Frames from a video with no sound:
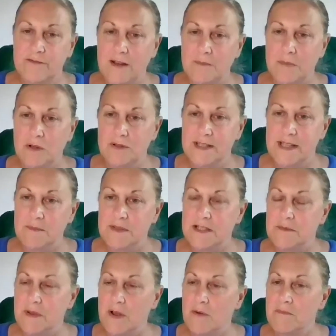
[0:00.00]
effect poll seems
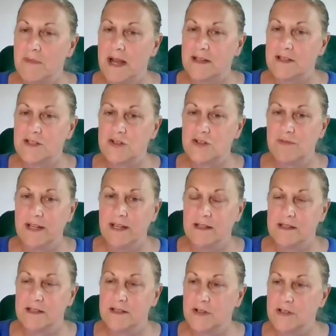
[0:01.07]
to be on my
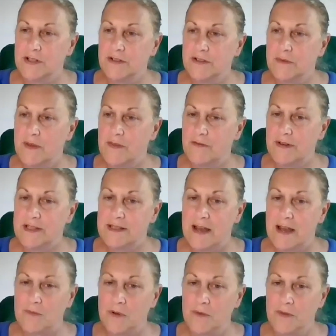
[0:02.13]
screen. So I don't know whether it's
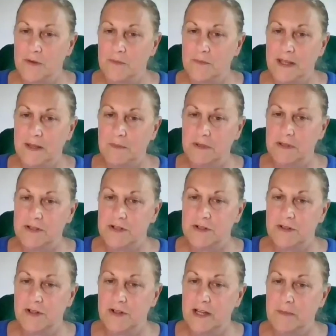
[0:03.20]
that one that people are
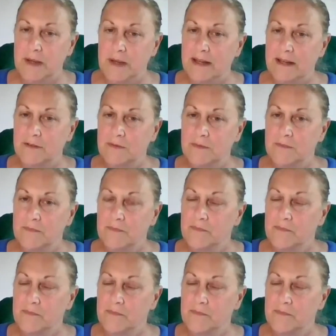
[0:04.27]
talking about.